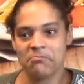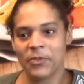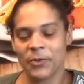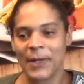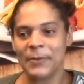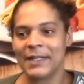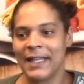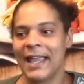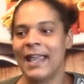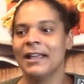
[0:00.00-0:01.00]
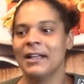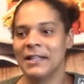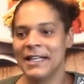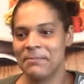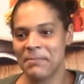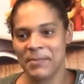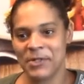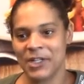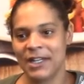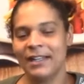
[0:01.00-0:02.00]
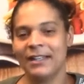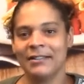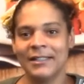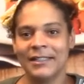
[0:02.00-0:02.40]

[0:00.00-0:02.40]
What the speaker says: throughout the day, cleaning my machine.